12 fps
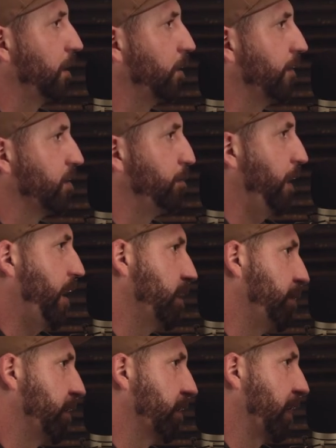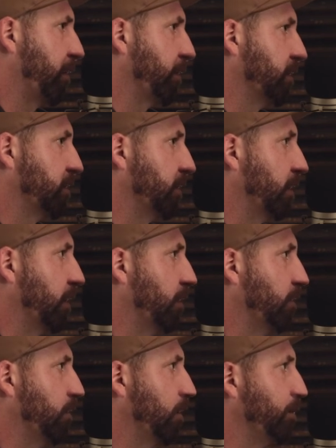You don't have to pay to be in a gallery to see art
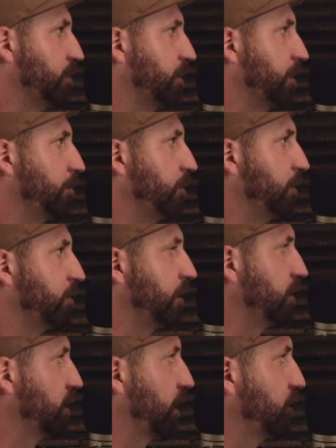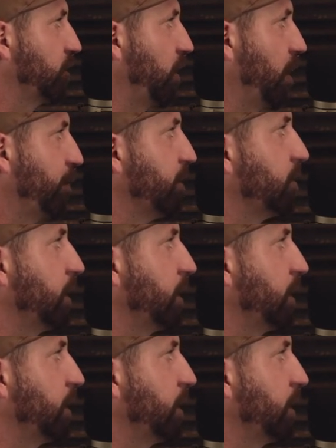or a museum. You just get to like show up and